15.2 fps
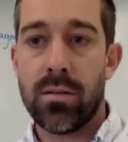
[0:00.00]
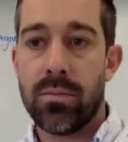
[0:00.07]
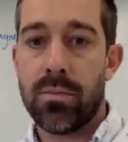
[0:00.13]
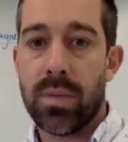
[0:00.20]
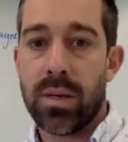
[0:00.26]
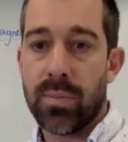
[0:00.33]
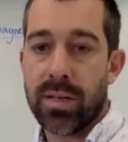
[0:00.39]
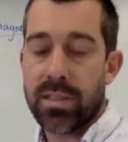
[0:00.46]

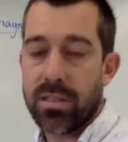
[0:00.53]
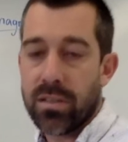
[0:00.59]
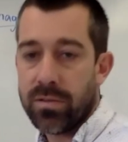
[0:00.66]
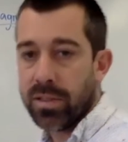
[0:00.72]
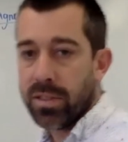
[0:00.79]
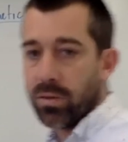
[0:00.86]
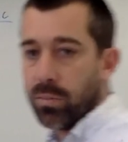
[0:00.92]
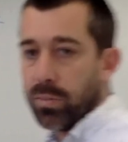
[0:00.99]
make myself a
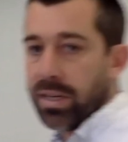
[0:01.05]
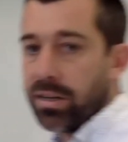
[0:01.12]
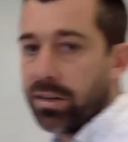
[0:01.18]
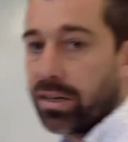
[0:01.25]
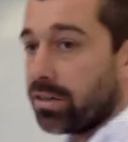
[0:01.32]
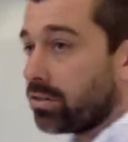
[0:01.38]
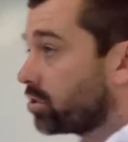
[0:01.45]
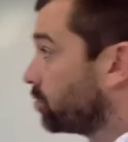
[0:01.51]
little bigger
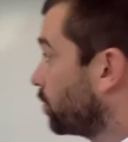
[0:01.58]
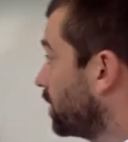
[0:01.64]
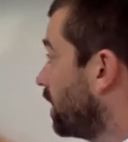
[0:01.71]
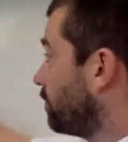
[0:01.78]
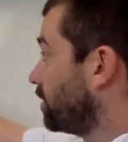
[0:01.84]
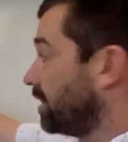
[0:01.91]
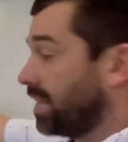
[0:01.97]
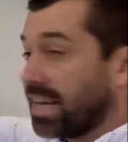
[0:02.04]
here. So we're going to
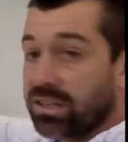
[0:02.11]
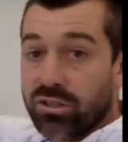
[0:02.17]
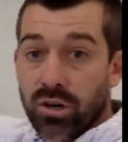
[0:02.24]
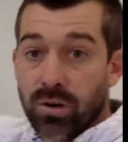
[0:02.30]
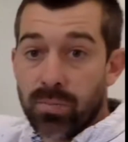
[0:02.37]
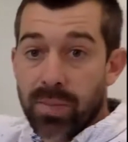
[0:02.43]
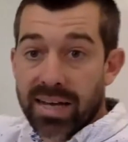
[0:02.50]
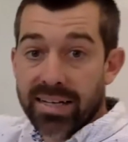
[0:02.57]
have
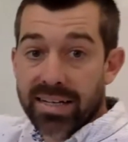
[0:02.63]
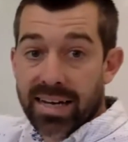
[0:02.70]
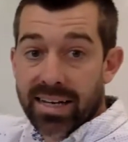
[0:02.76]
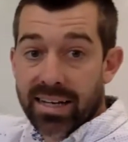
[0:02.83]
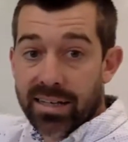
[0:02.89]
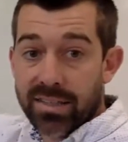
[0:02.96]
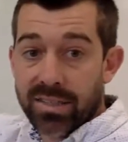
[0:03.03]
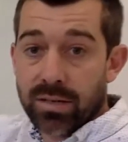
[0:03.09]

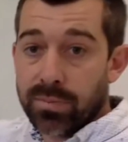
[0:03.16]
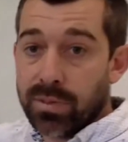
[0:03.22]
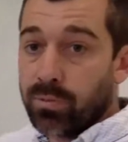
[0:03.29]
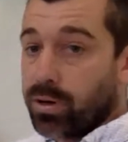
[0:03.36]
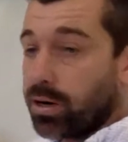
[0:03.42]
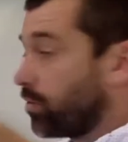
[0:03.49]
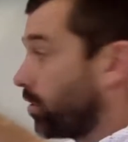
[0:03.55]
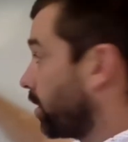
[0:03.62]
electromagnetic is going to be
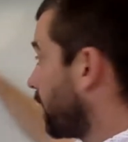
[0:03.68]
one of our